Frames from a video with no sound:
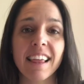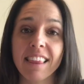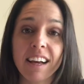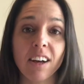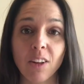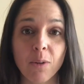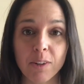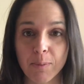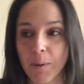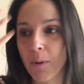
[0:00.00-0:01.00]
think I'll
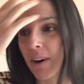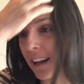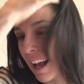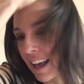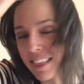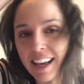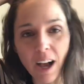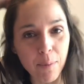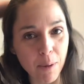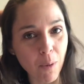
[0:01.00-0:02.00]
always be worried. I think
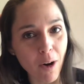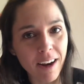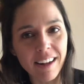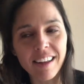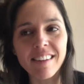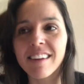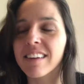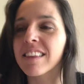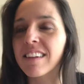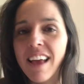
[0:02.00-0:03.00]
I'll be worried
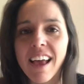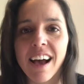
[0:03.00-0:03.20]
until the day